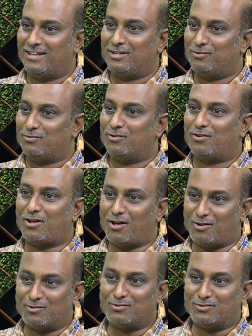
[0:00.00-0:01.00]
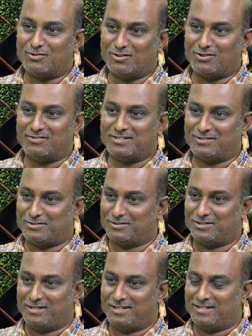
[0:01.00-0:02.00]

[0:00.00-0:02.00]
You know how Gurgaon is,